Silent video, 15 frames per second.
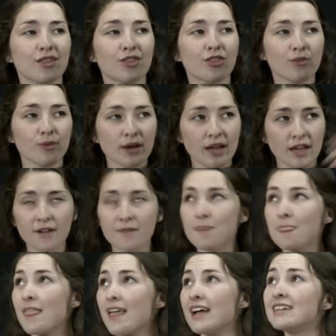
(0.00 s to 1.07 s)
3
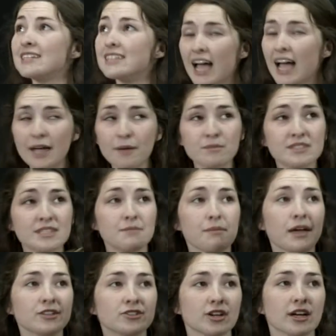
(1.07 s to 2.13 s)
times the
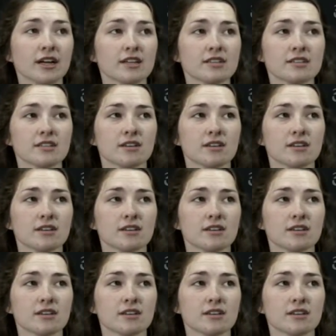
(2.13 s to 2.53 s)
matrix.